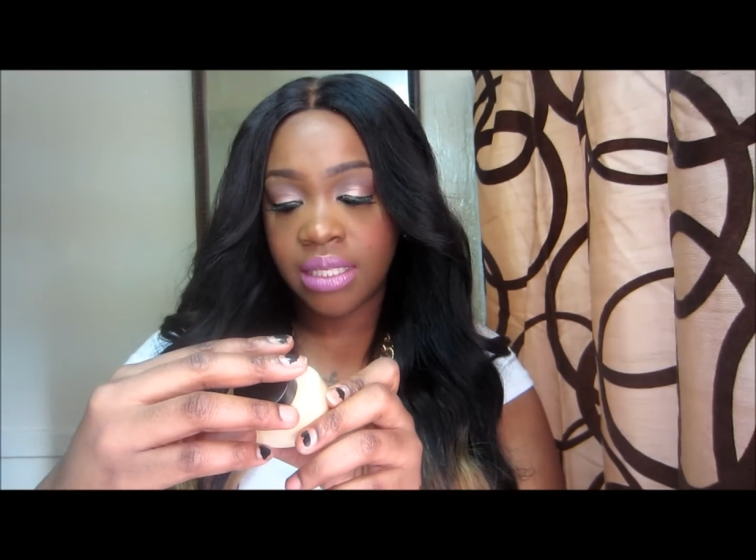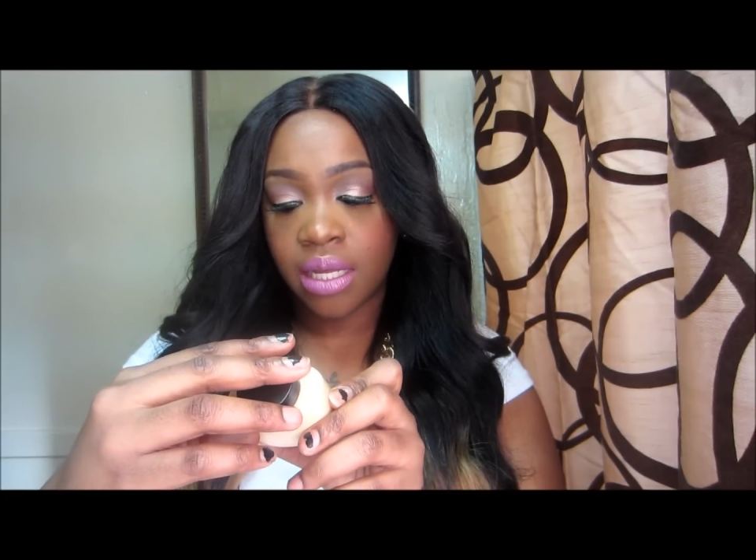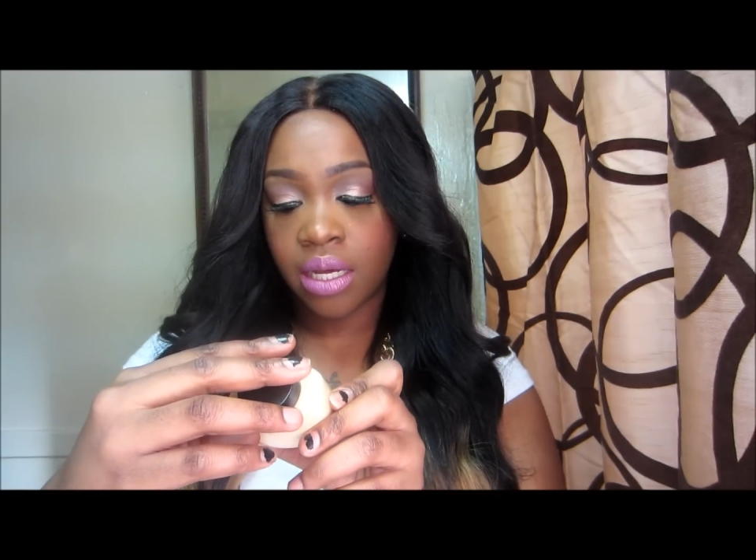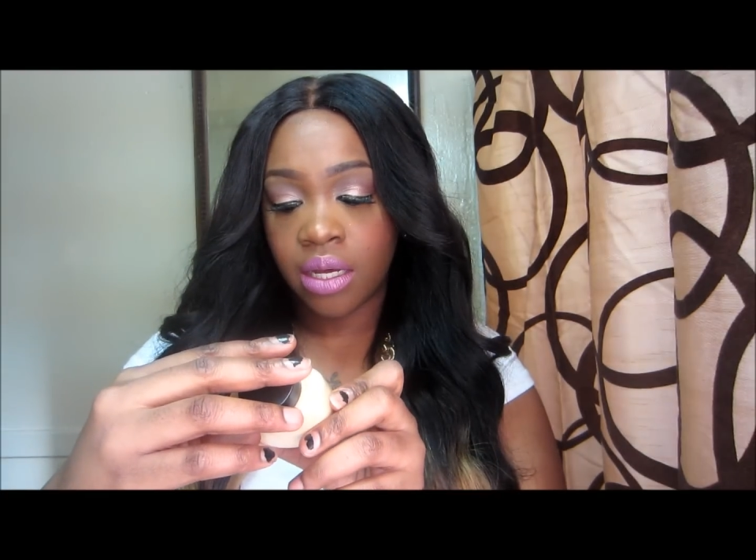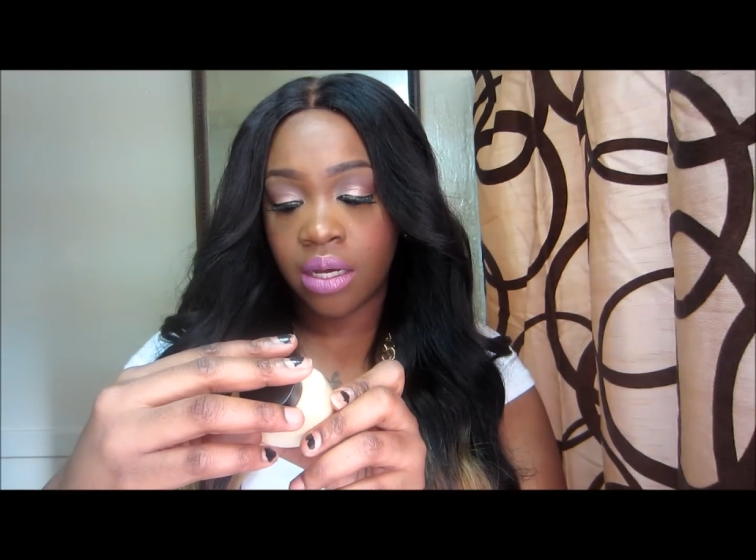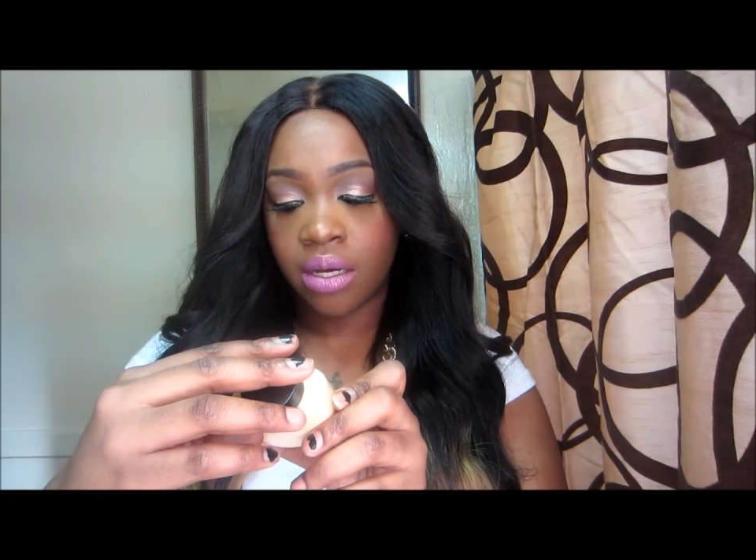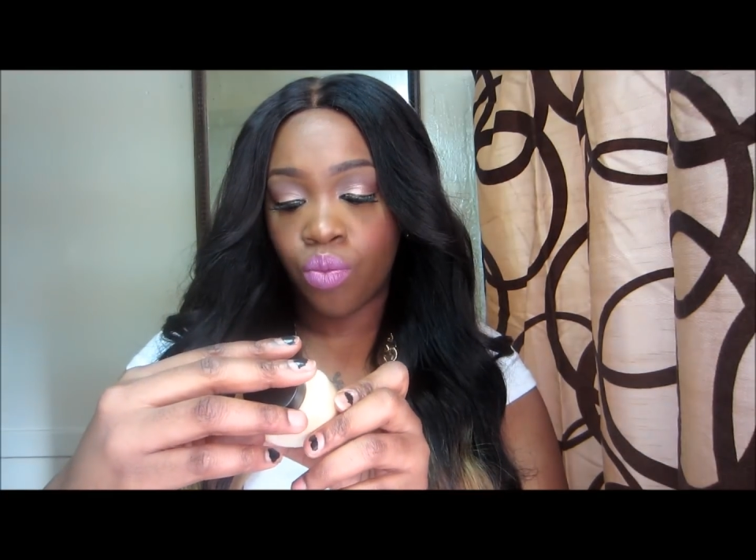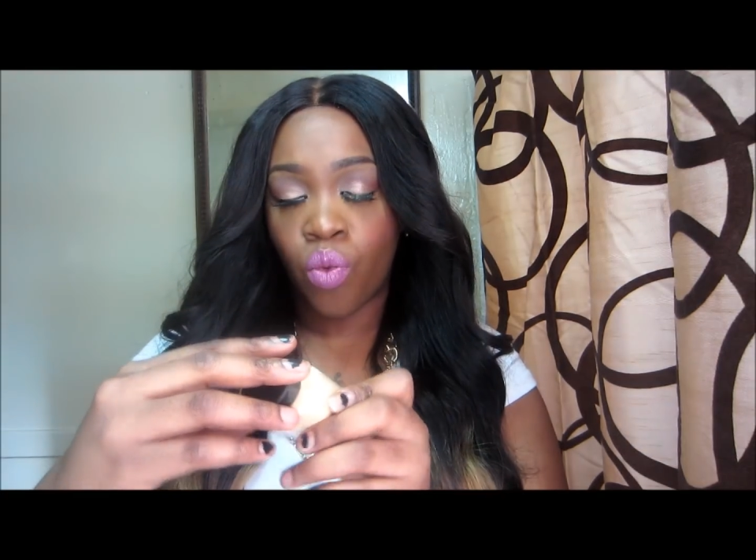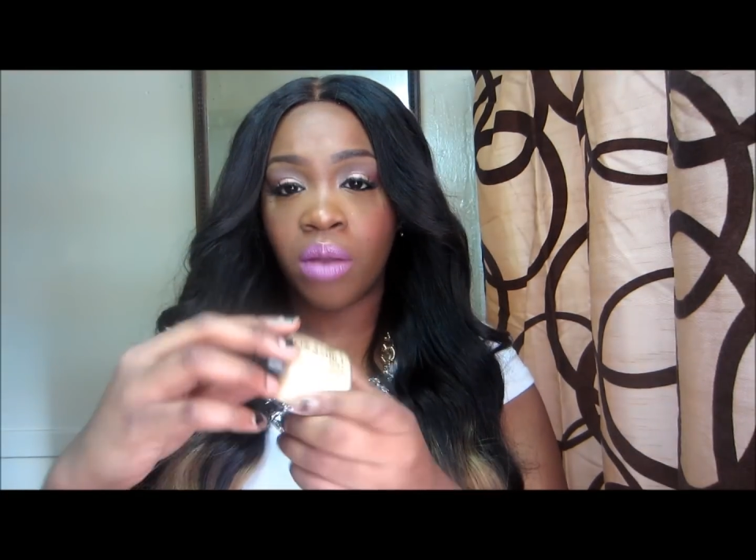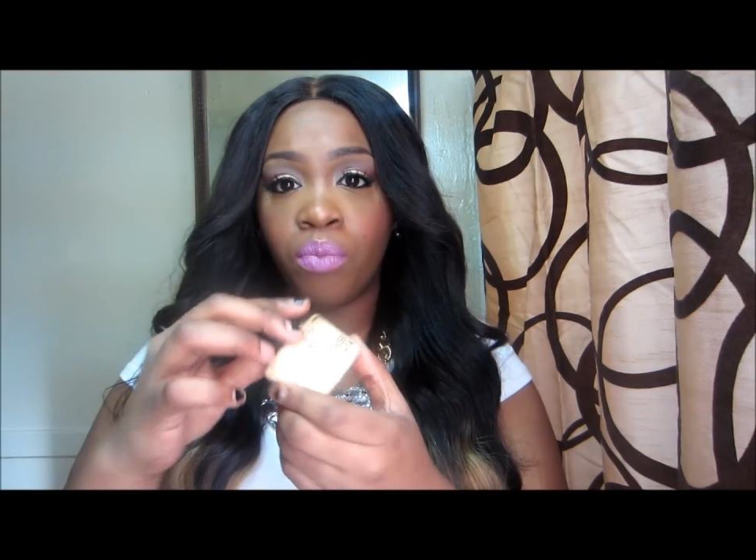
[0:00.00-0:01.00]
the
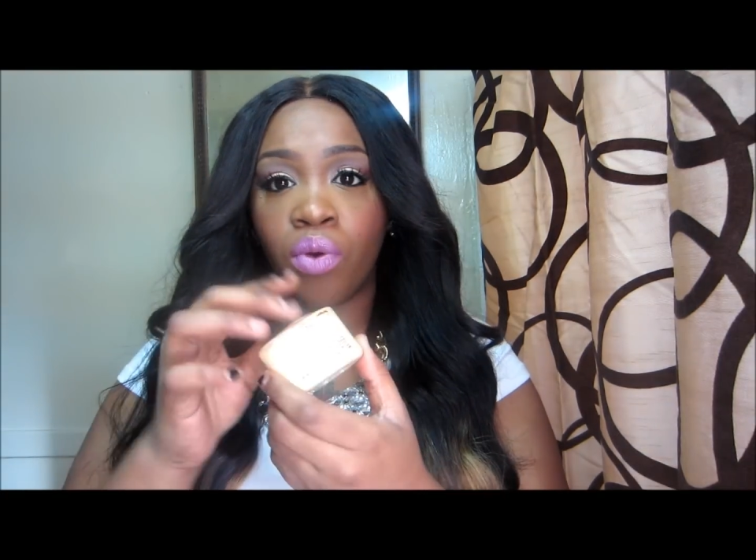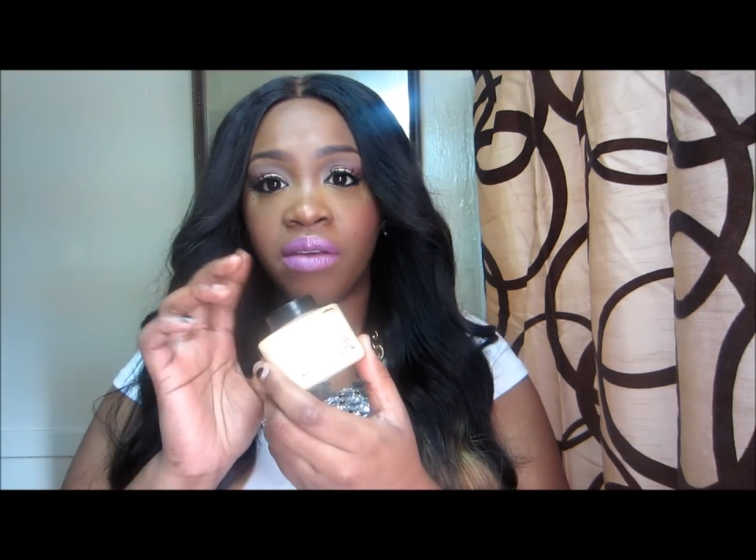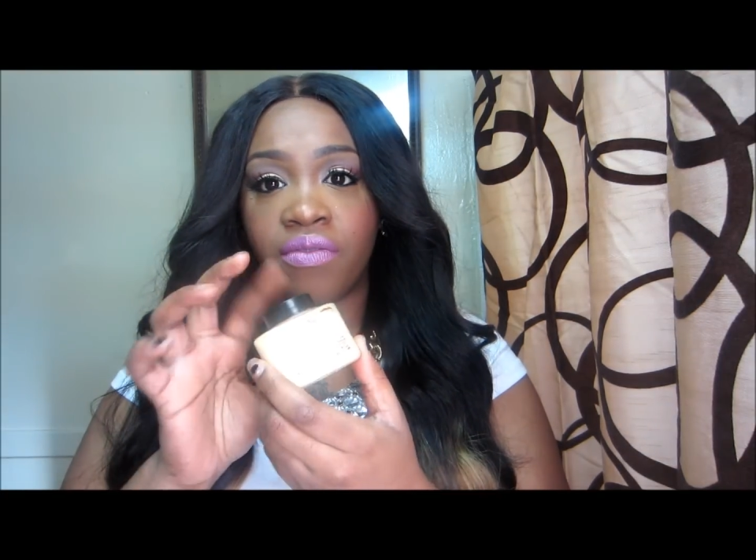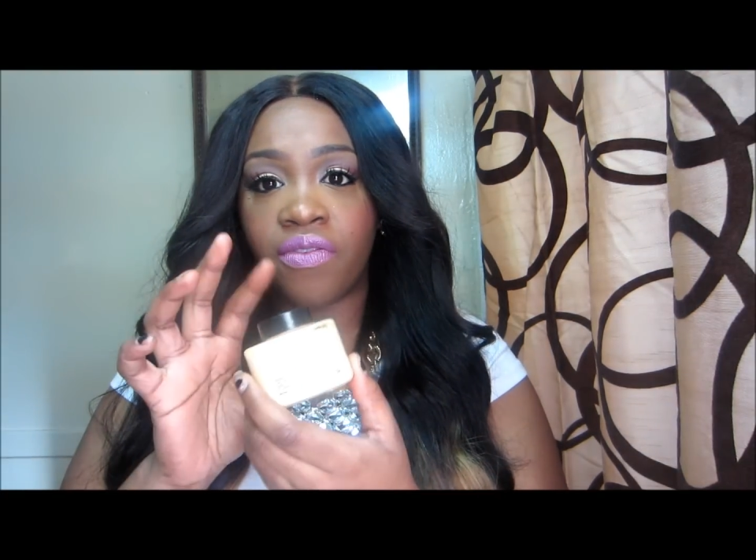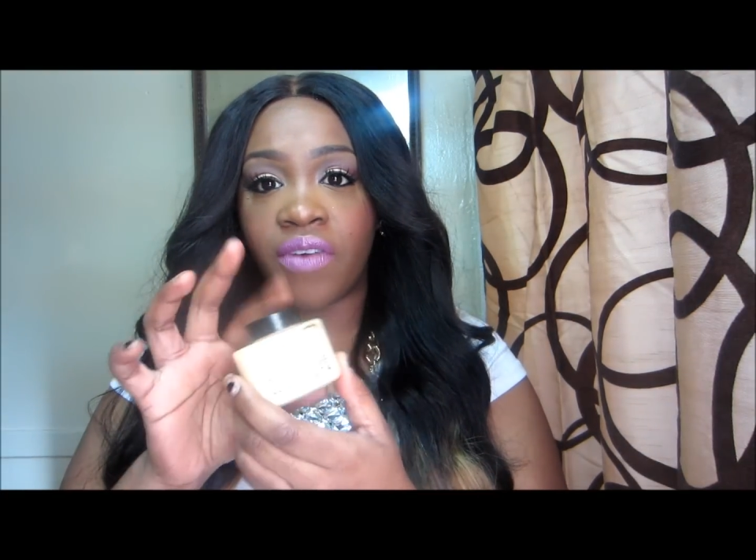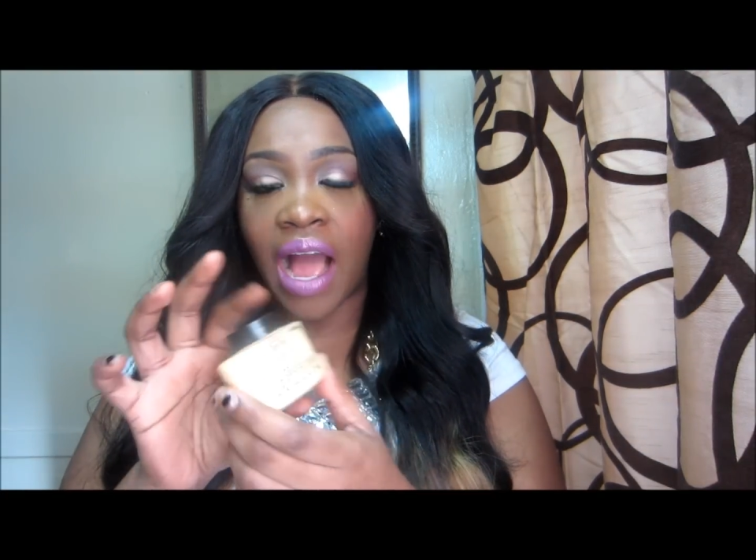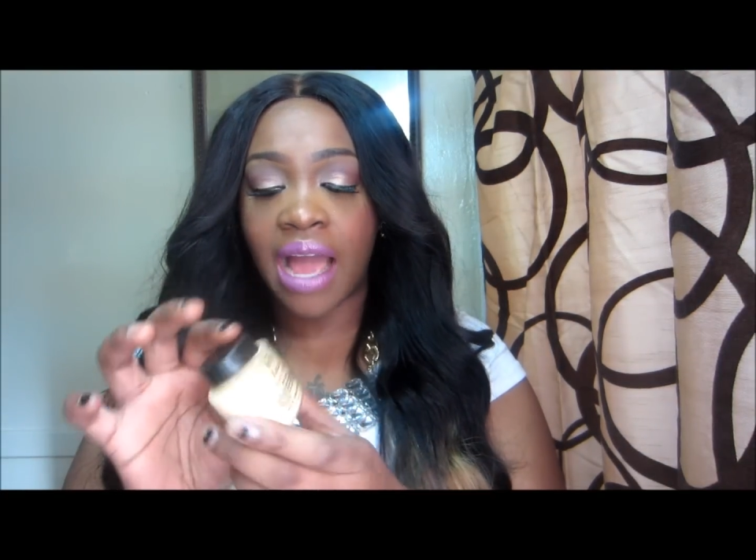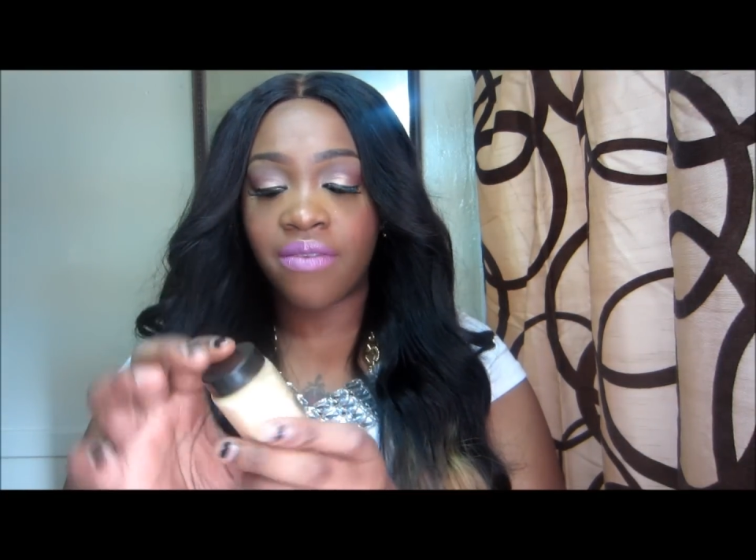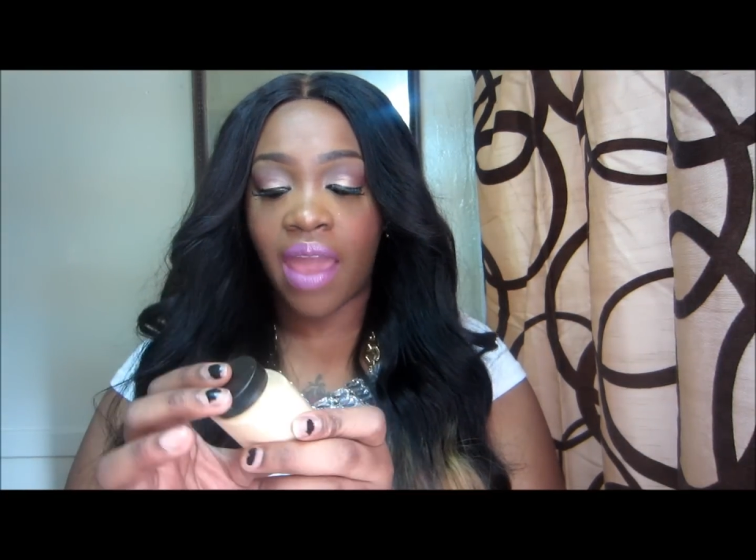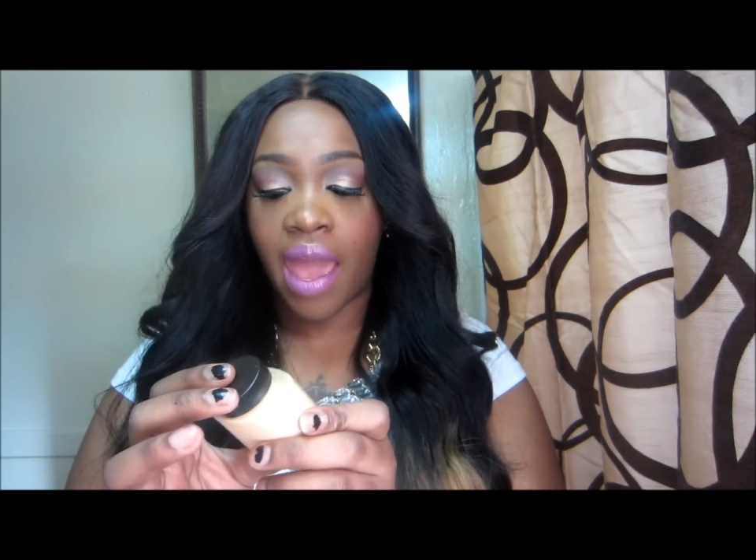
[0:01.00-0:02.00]
one point
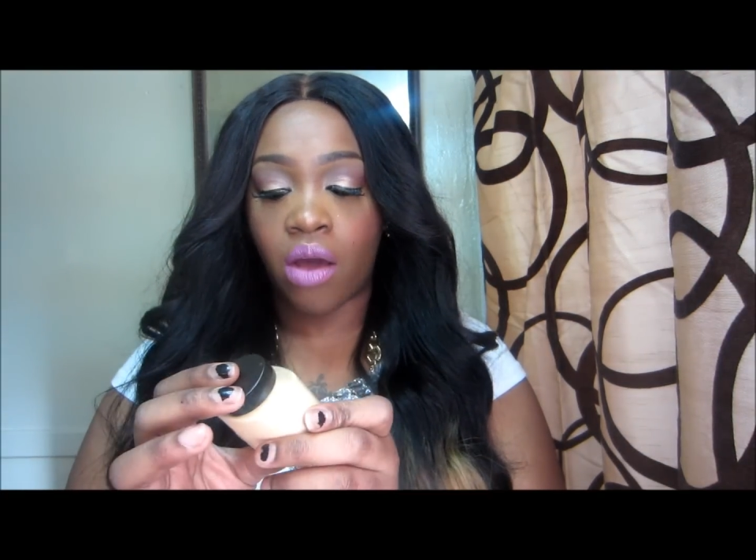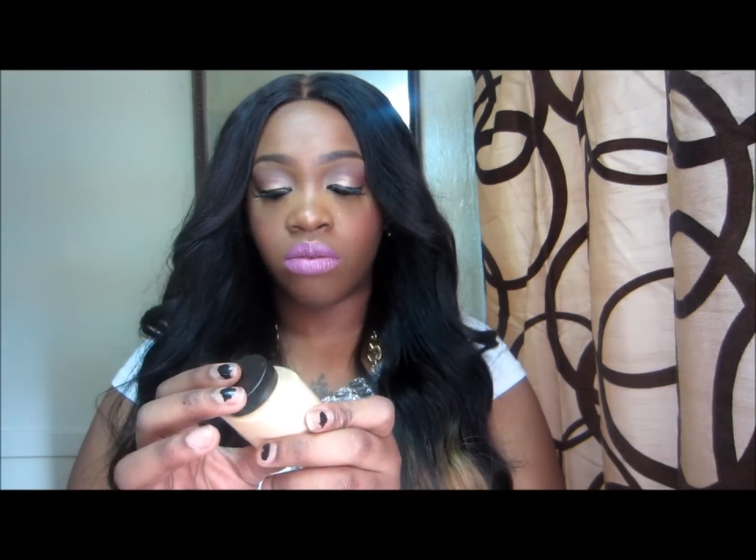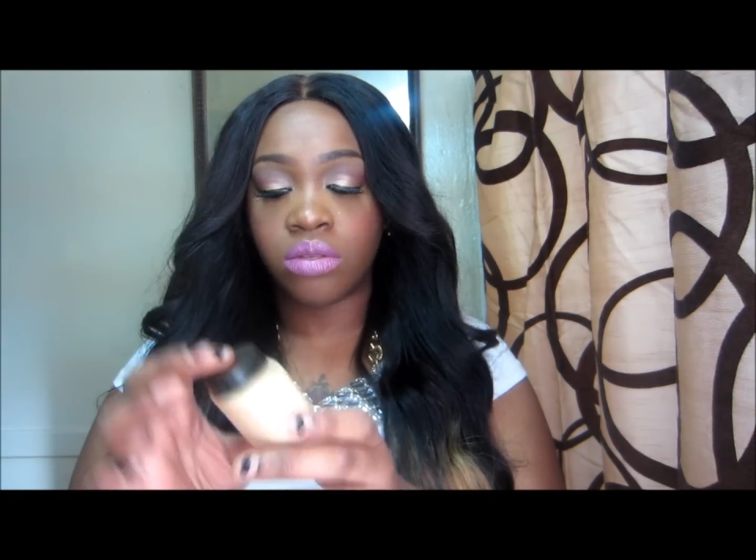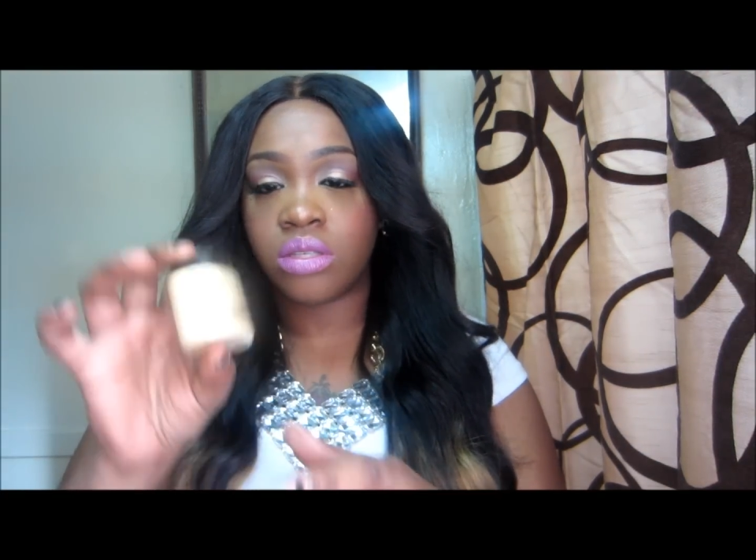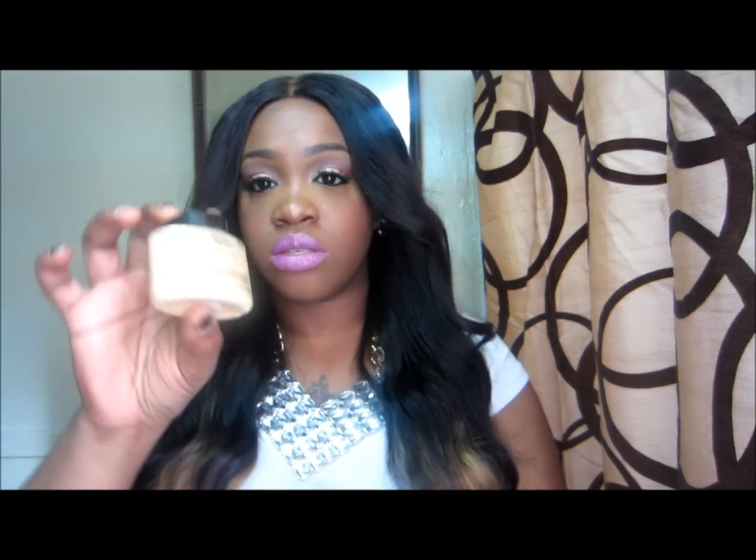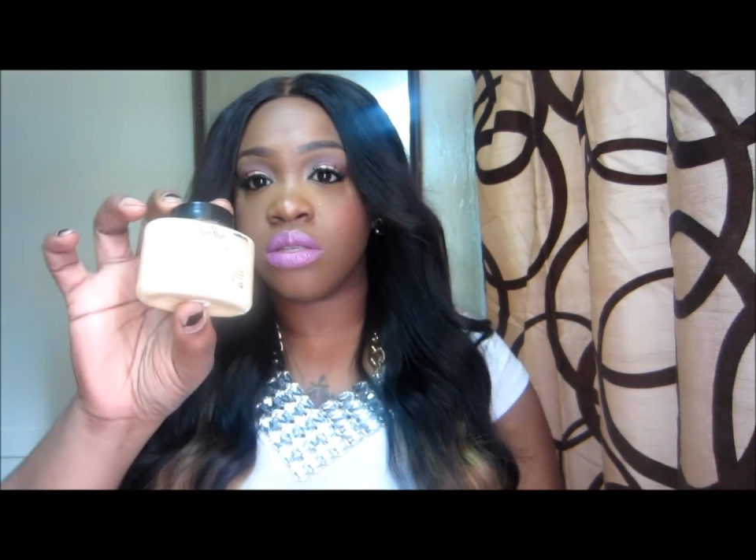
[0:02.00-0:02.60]
five ounce.